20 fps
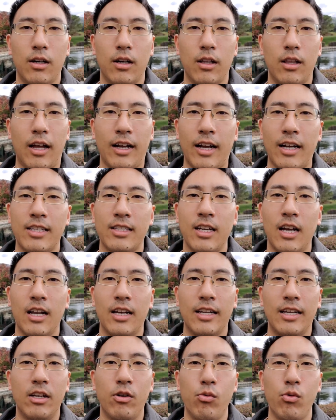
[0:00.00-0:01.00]
Like I said,
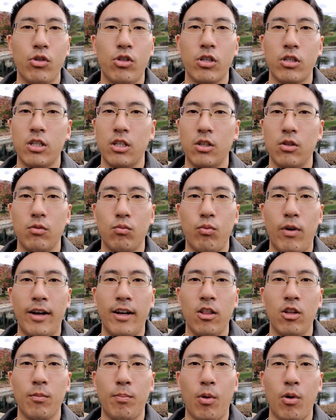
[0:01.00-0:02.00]
he was just a
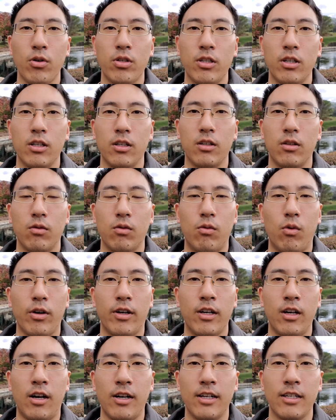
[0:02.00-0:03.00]
regular person
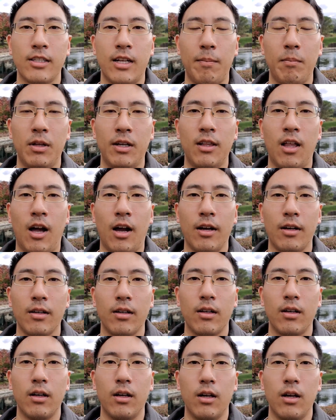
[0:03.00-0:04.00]
working on the assembly line.
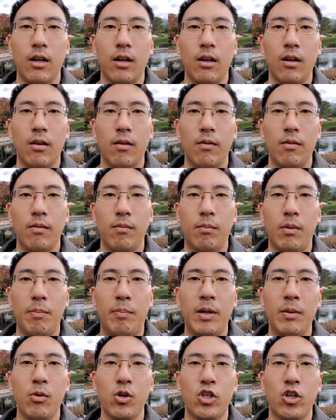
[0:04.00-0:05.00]
But
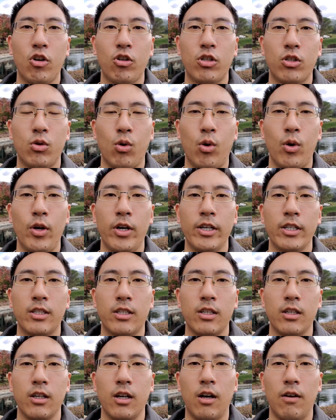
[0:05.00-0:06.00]
people share
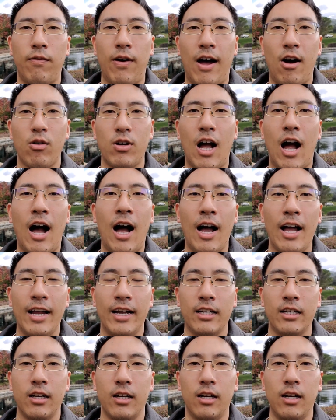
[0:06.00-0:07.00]
stories of how
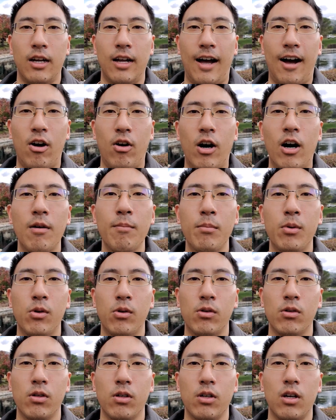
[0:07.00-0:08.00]
kind, how
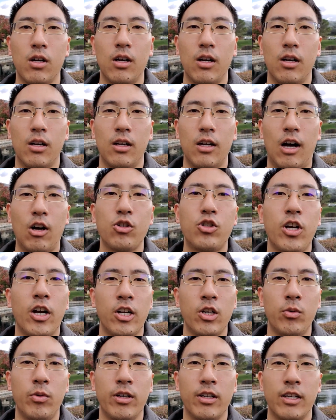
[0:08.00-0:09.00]
humble, how
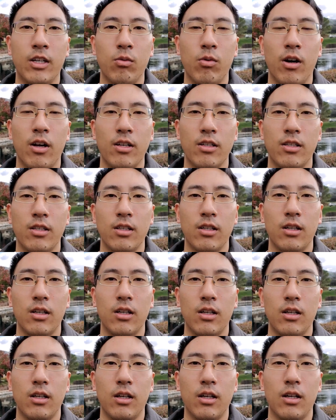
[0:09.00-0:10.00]
genuine he was.
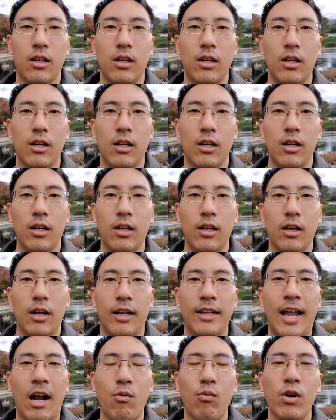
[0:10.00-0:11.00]

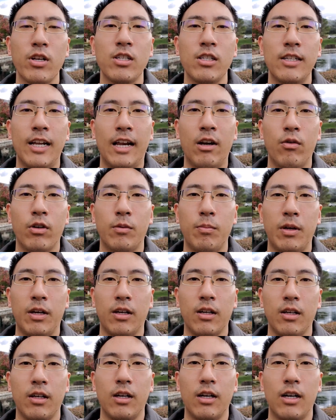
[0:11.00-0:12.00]
And that resonated with me.
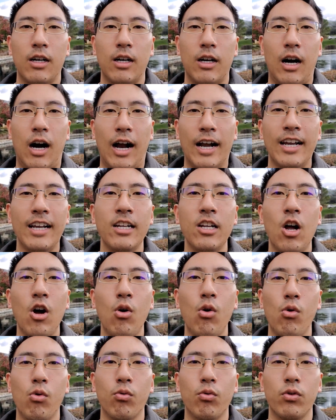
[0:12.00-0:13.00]
I didn't
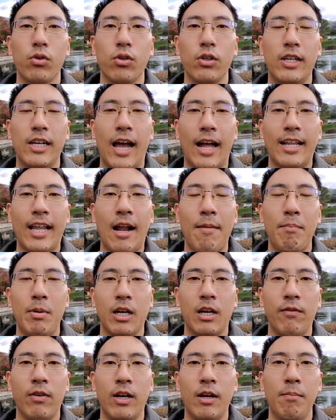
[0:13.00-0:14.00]
know he had that big
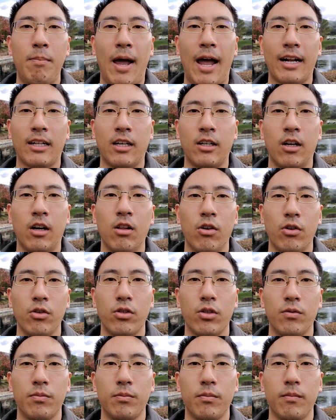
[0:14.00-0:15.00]
of an impact on others.